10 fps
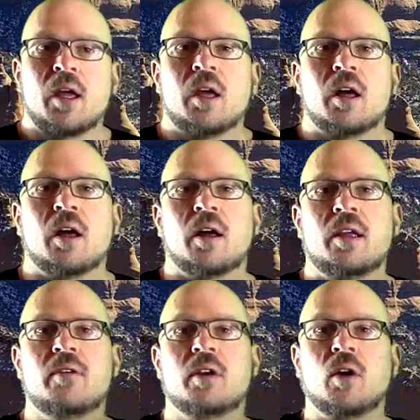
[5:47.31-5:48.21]
Uh,
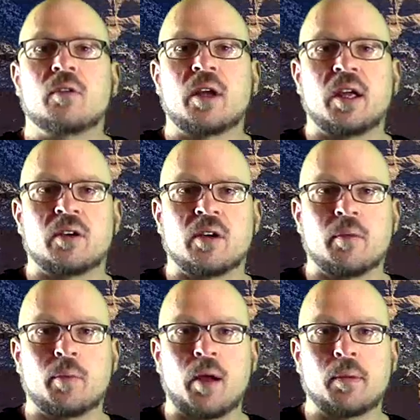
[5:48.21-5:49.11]
even overhand
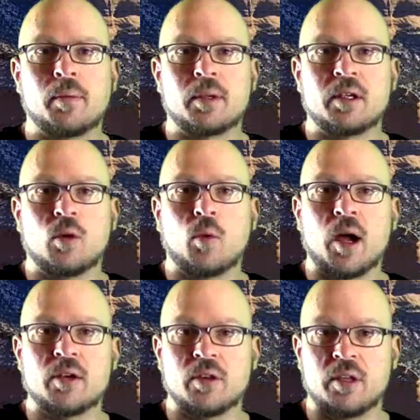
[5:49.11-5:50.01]
grip, probably no
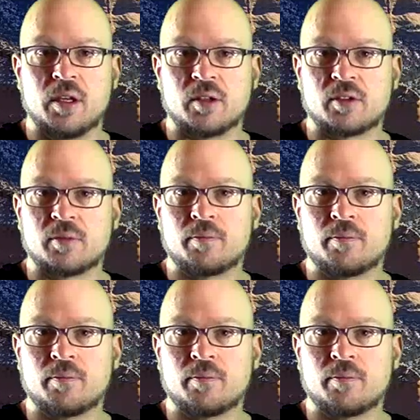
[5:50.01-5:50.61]
wider than this.